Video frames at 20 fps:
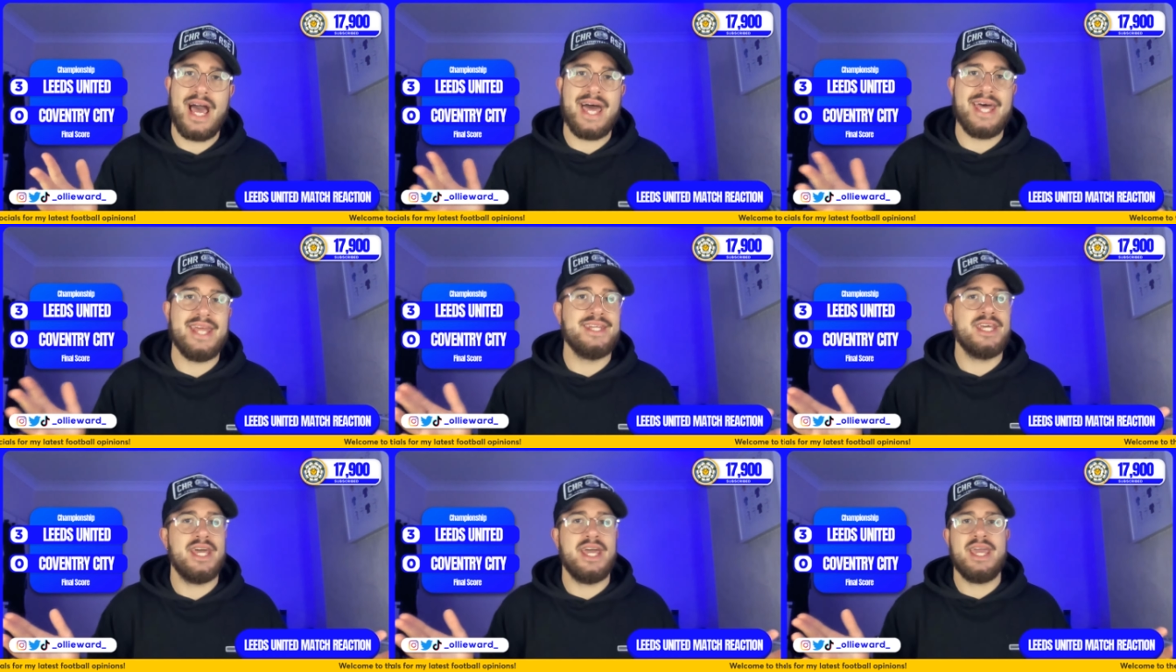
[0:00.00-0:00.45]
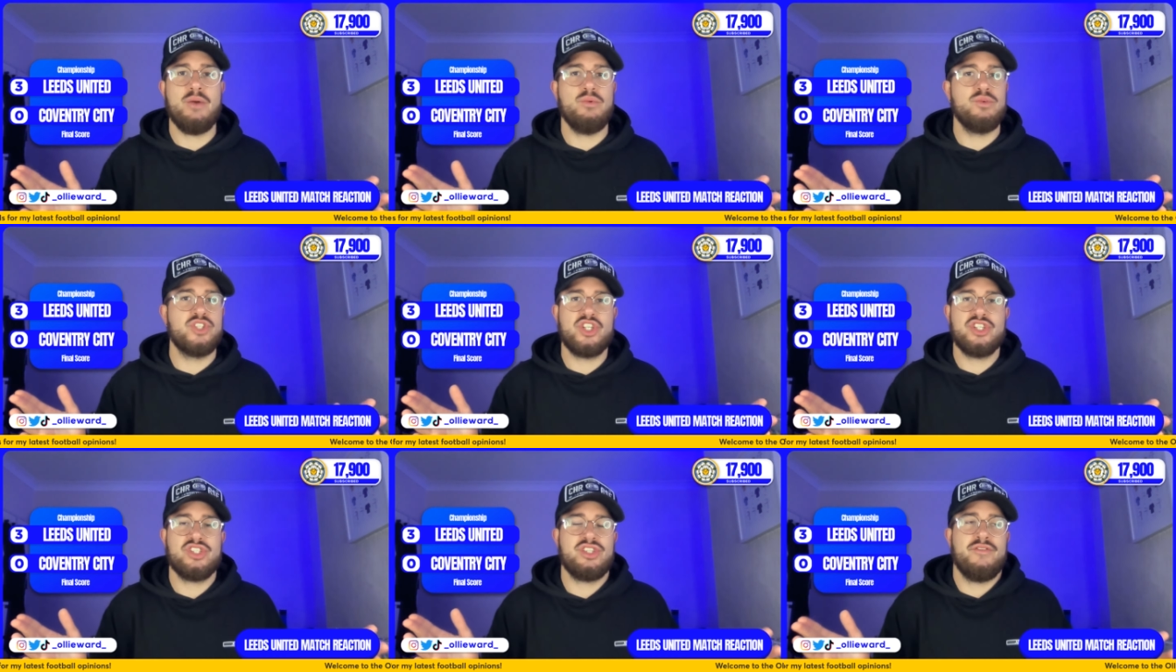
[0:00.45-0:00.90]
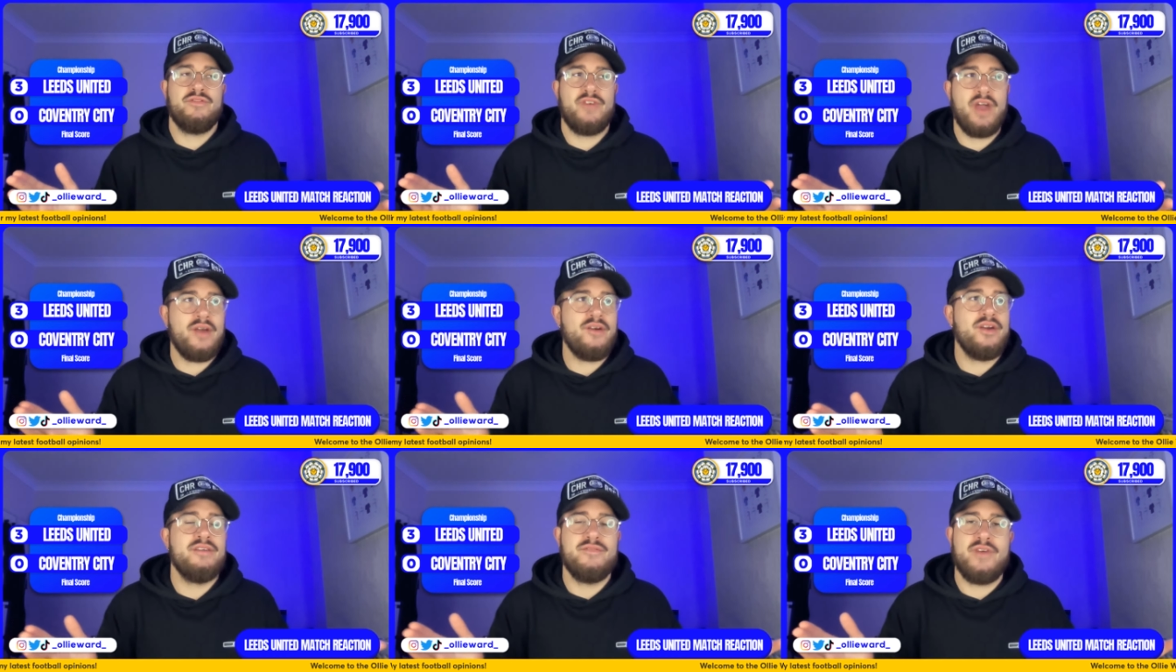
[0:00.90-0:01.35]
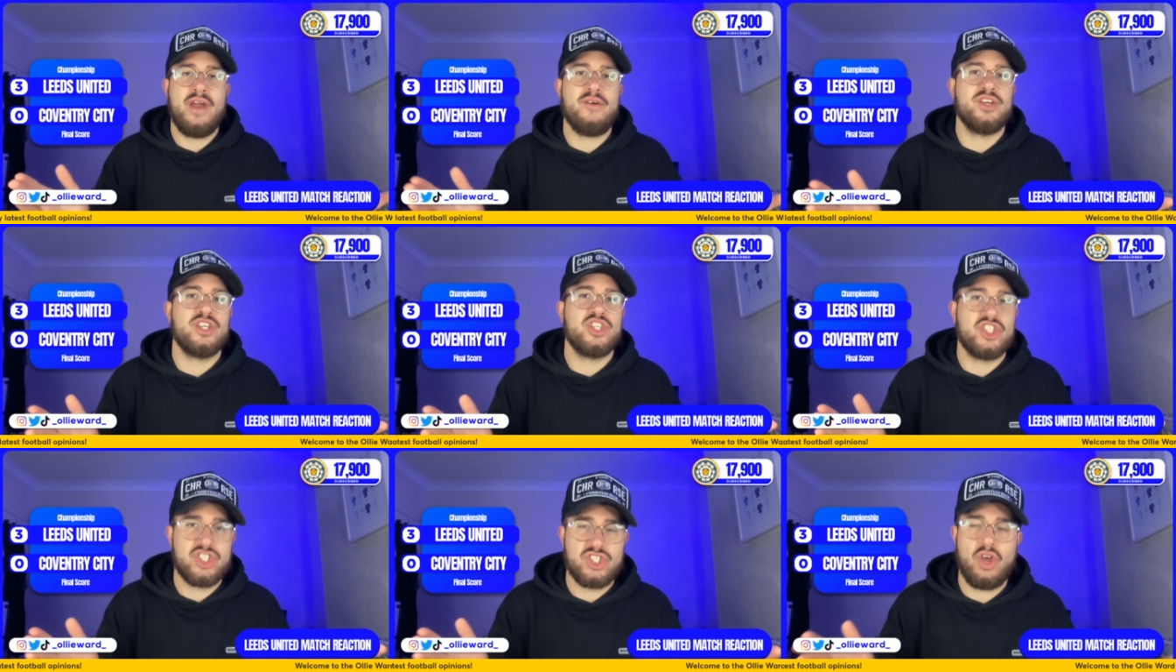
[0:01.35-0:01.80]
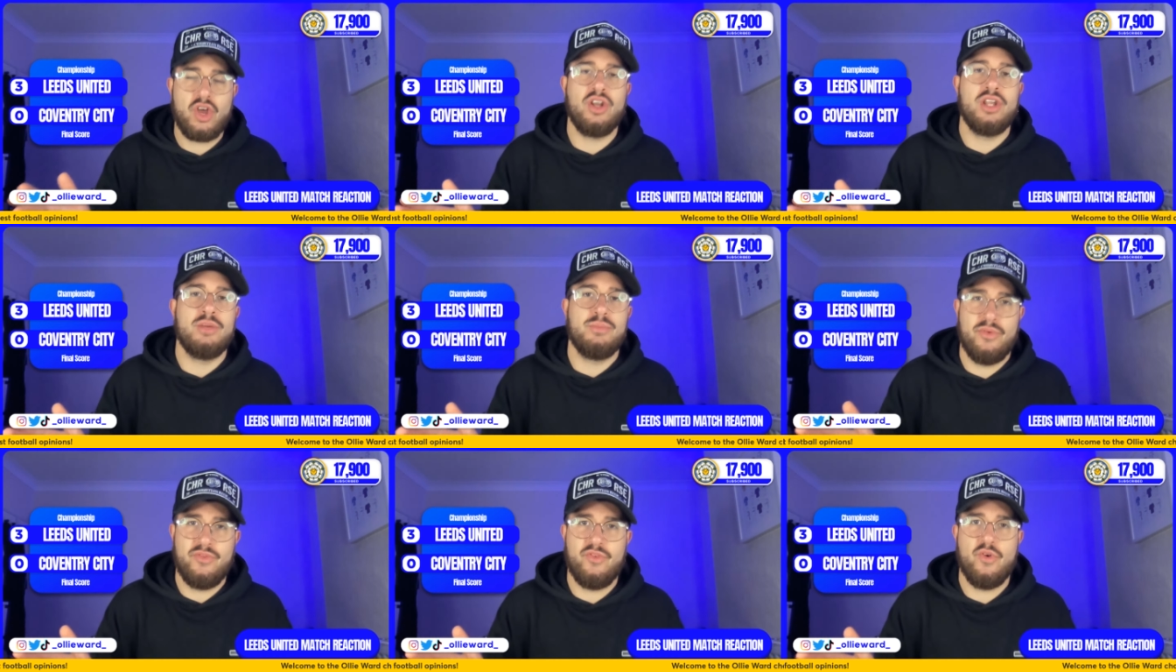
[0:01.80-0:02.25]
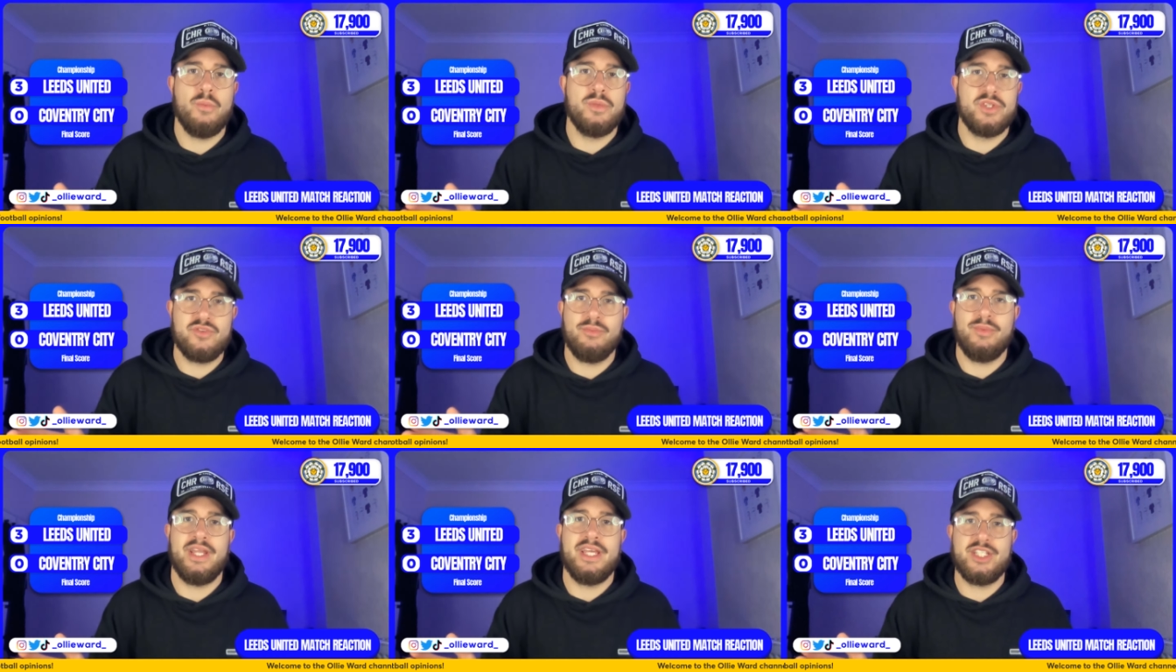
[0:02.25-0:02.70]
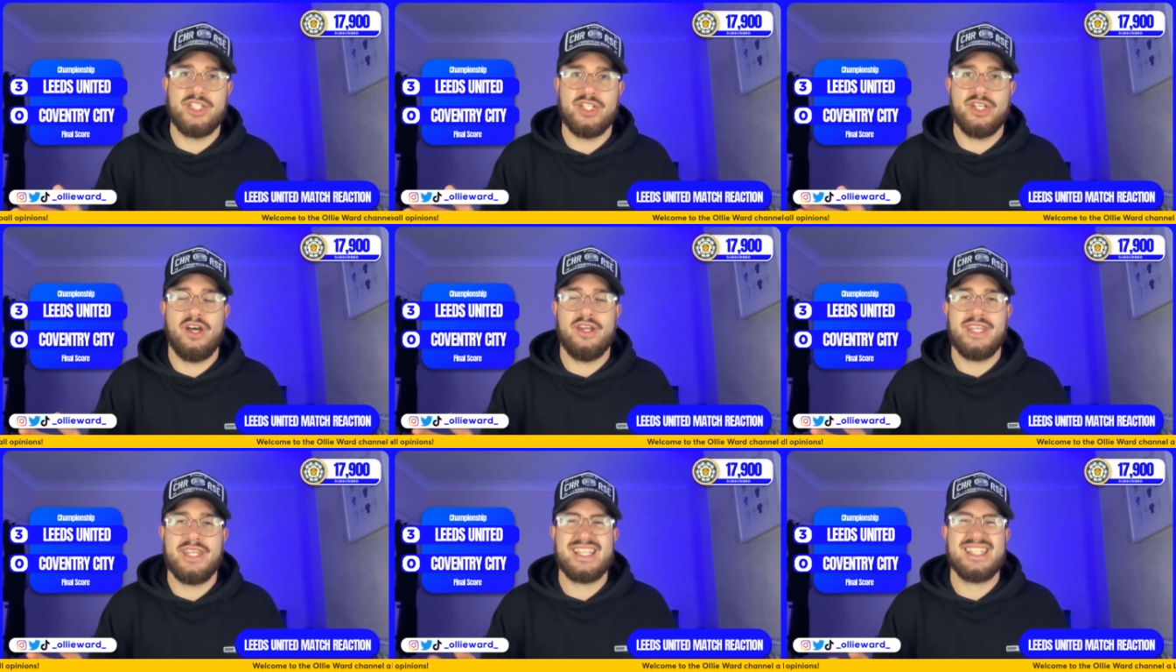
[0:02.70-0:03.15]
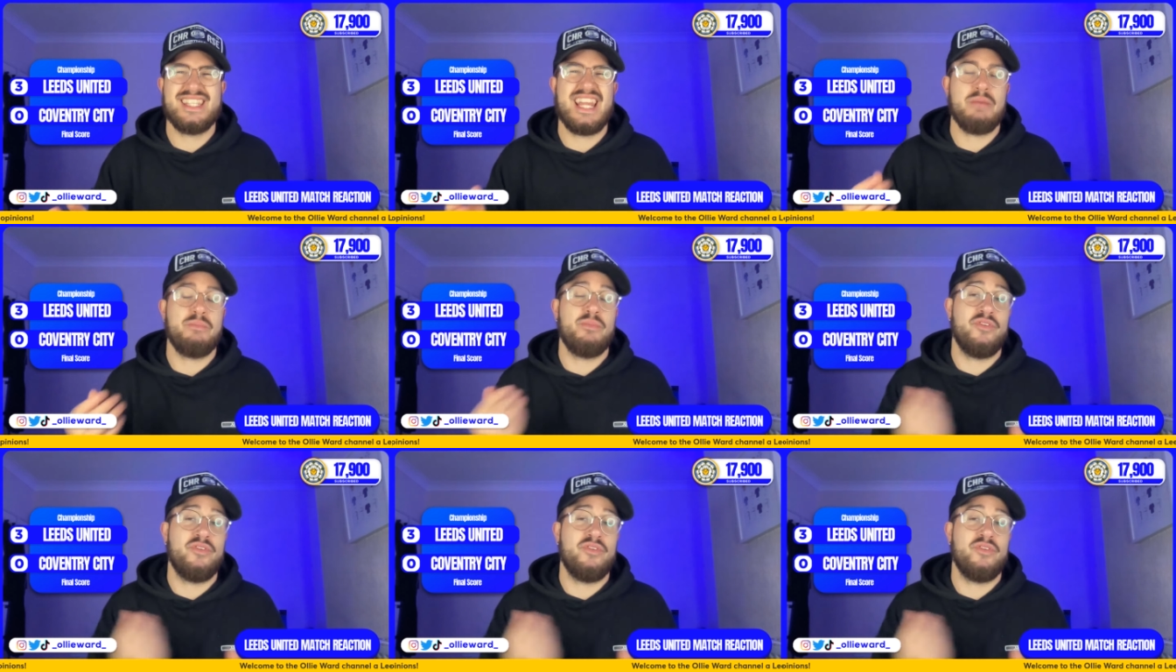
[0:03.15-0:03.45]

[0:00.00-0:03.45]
And uh, it was just a very, very solid performance from Leeds United yesterday.